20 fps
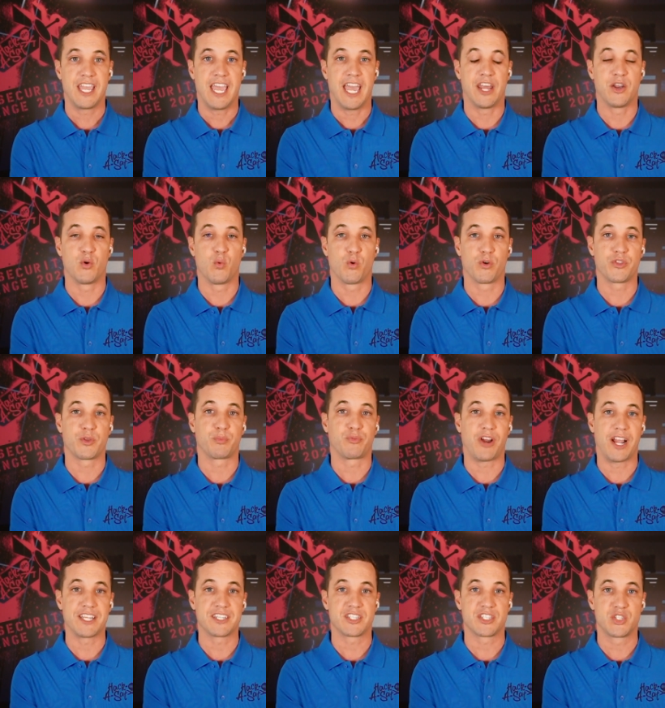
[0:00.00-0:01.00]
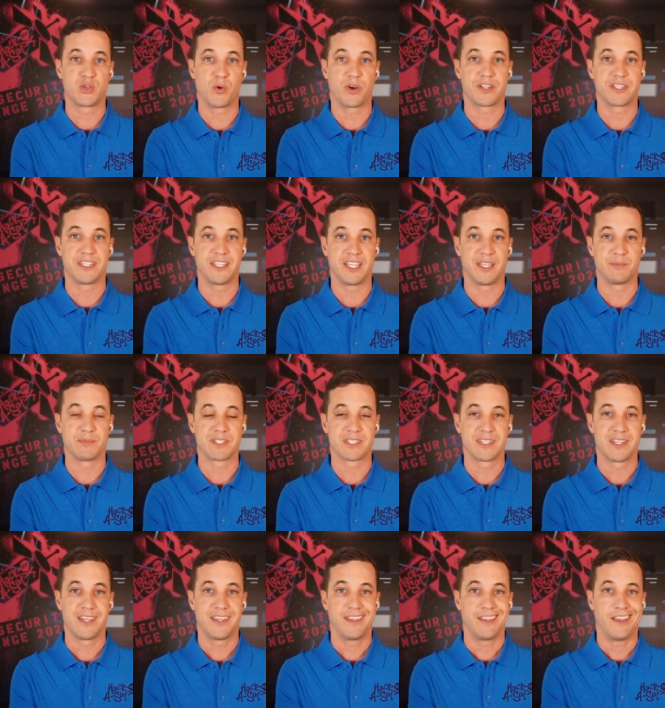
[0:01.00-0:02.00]
and award the prizes to our teams
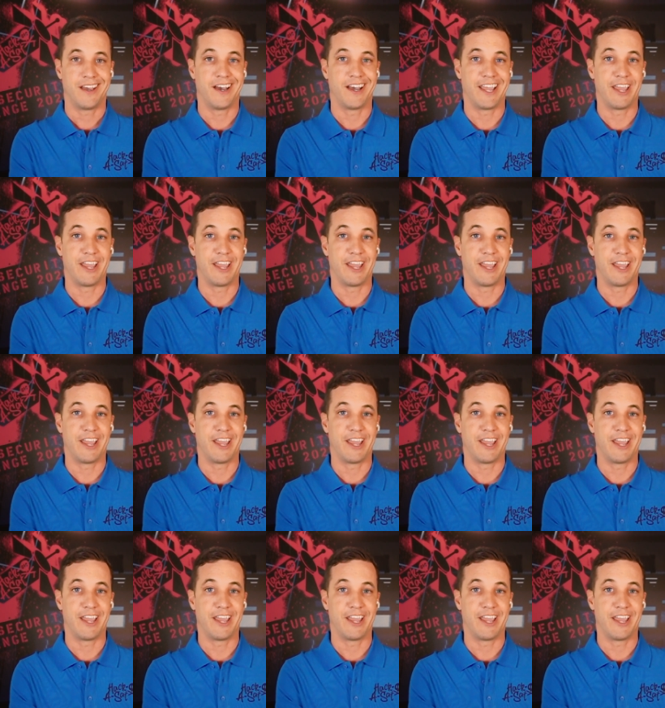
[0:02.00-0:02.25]
uh,